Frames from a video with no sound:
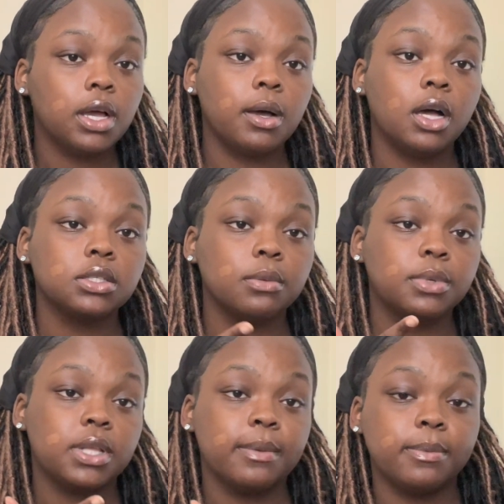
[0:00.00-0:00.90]
also
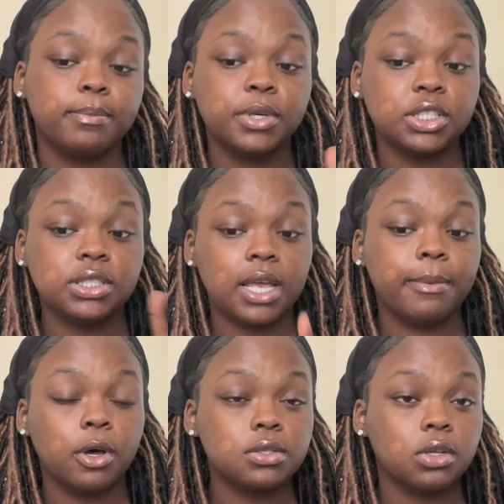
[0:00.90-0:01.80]
put that push that
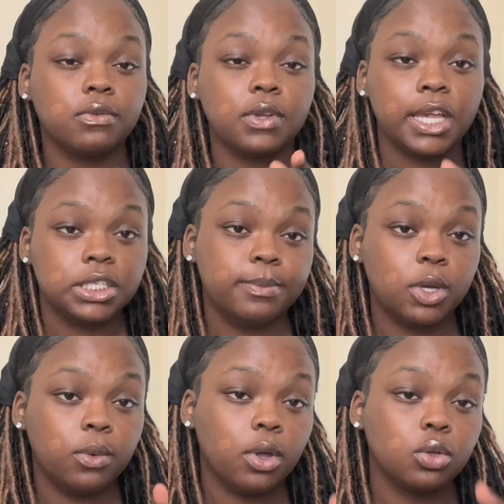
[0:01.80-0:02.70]
post notification
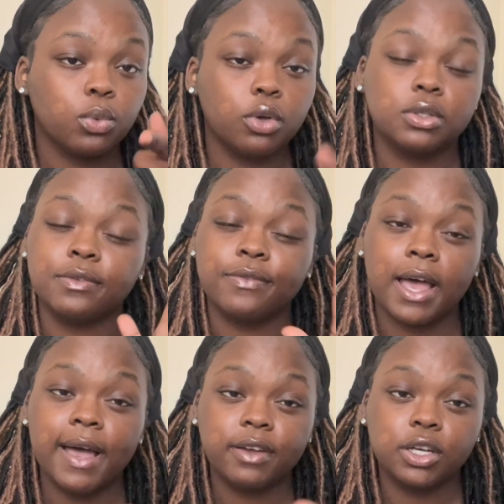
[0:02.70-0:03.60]
bell we on the road to
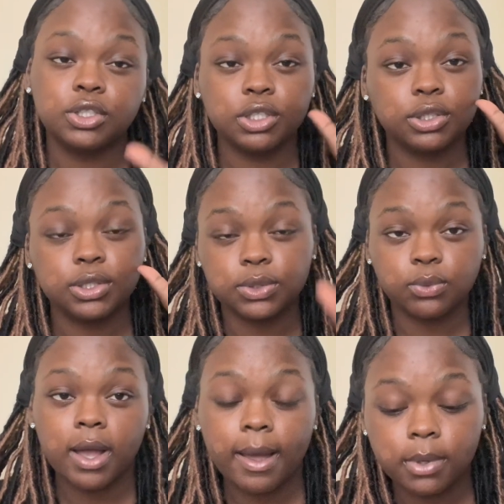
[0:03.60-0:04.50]
500
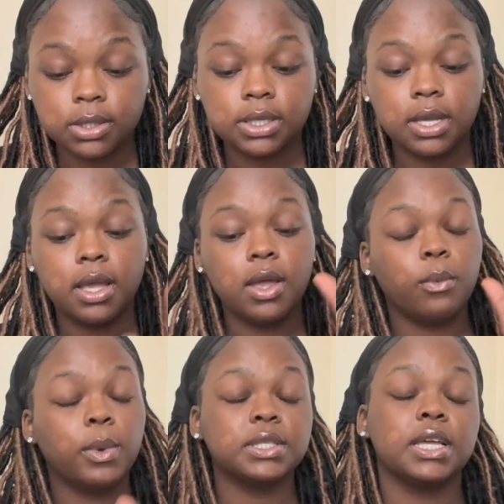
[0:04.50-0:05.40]
subscribers
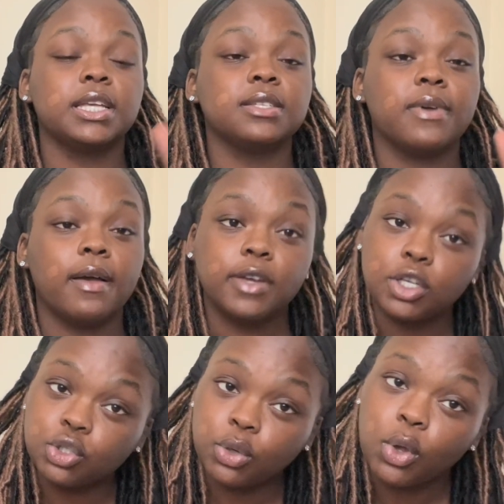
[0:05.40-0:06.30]
once i get to
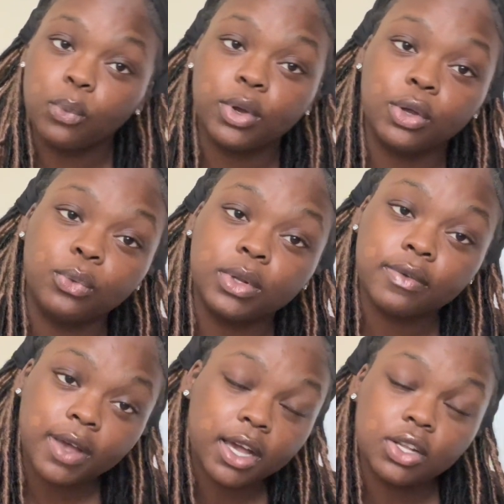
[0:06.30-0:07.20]
500 we are doing the
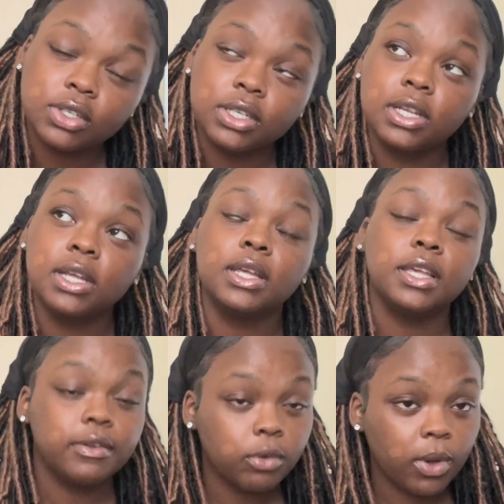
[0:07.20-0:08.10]
500
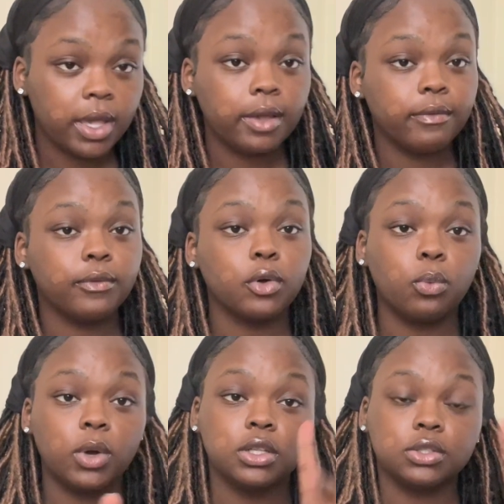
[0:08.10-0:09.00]
giveaway for
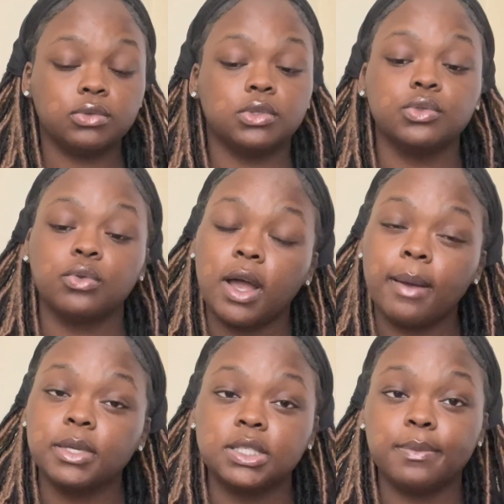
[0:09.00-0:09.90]
one or two
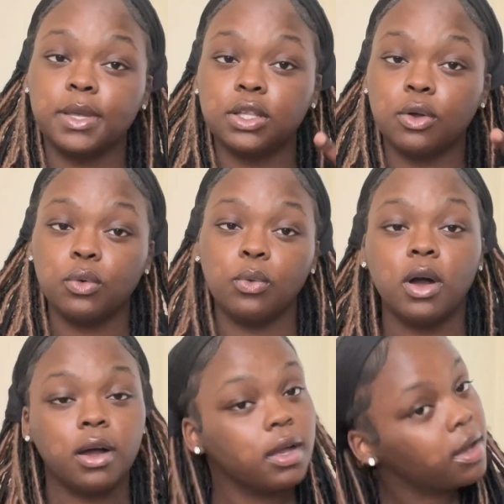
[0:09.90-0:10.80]
subscribers depending on who
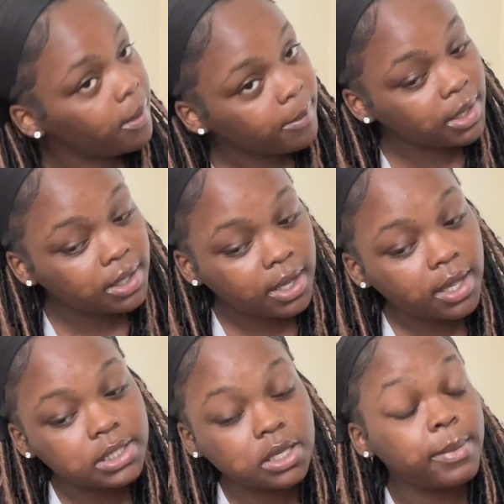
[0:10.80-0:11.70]
are comment
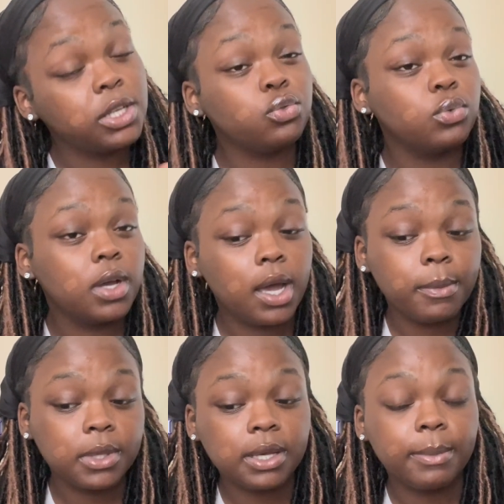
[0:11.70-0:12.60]
so make sure you
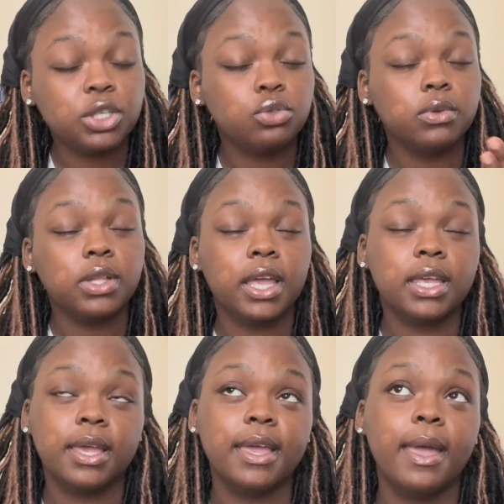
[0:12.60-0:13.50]
comment in make sure you
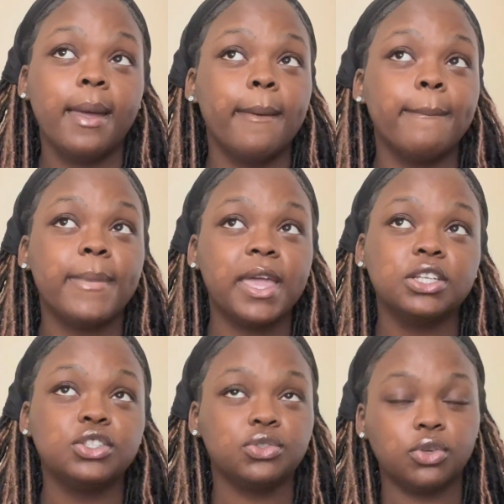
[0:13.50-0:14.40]
liking make
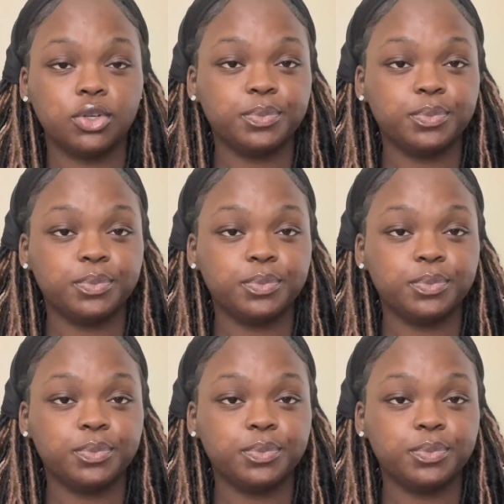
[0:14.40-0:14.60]
sure